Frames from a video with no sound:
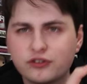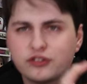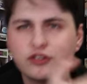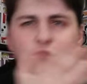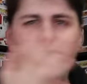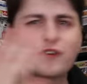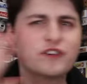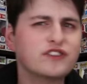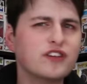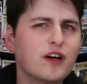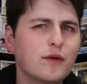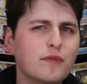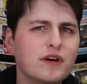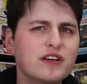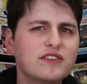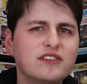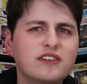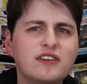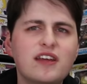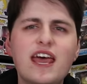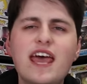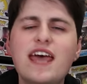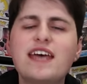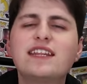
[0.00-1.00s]
So for some
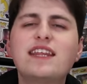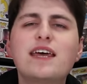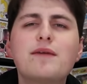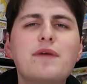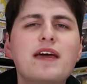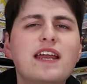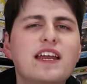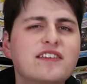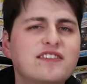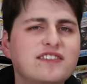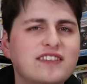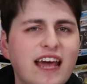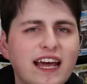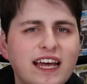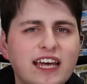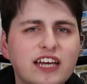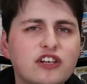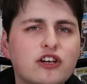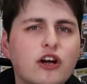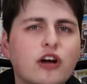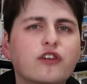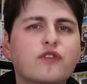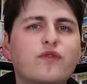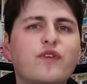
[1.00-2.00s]
reason, they made a
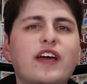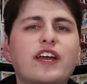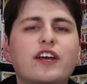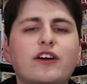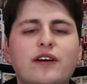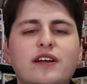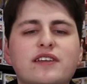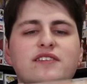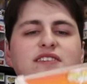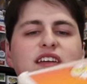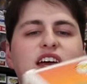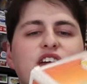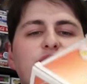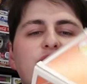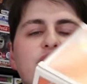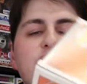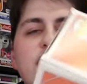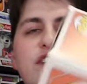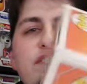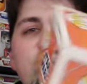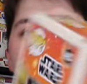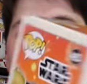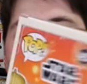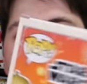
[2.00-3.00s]
second Darth Vader instead of a
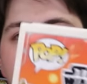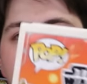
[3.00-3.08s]
different